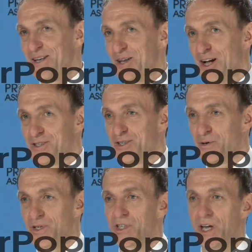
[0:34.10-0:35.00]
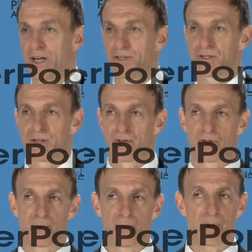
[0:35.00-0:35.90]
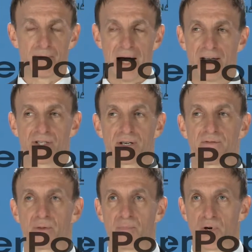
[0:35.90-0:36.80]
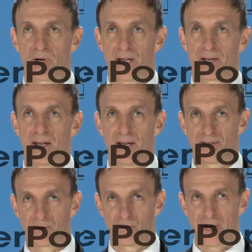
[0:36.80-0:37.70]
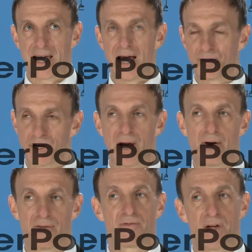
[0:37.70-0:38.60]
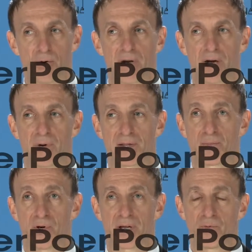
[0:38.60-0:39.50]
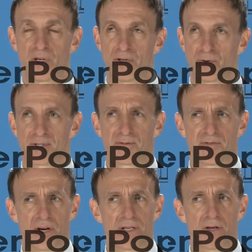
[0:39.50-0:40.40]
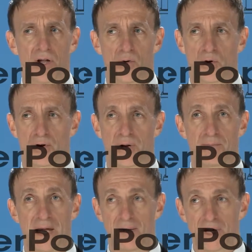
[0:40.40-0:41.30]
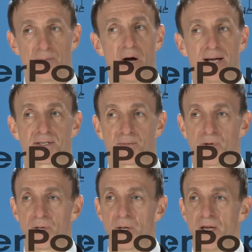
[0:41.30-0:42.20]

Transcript: not shortchange the, the magic of the book and, and to recapture how I felt when I read the book. And we knew it was a very tall order and maybe impossible.